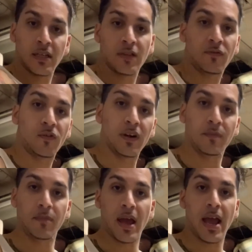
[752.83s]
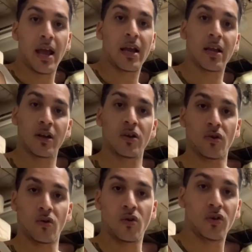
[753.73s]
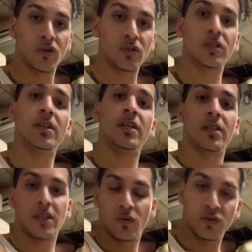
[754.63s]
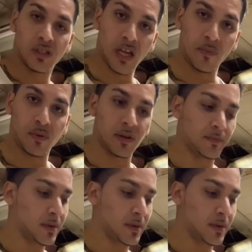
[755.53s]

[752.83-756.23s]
front and back, corners, then we staple them,